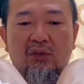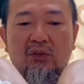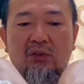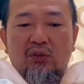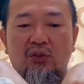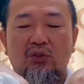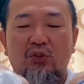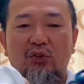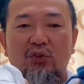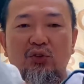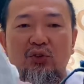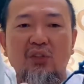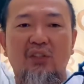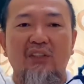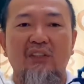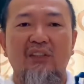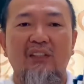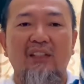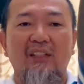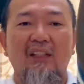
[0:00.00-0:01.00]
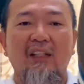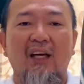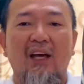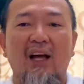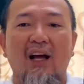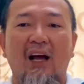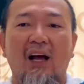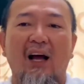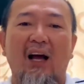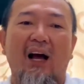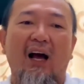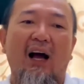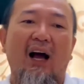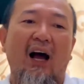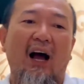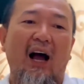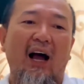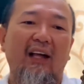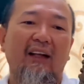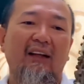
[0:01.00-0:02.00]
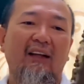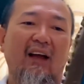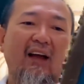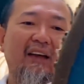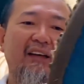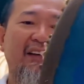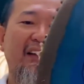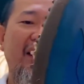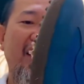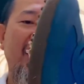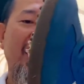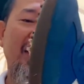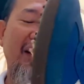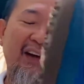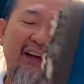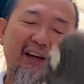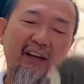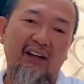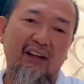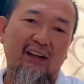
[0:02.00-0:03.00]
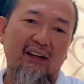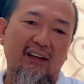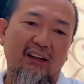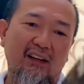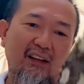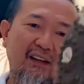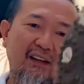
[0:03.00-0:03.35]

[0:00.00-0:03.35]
So as you can see, I like getting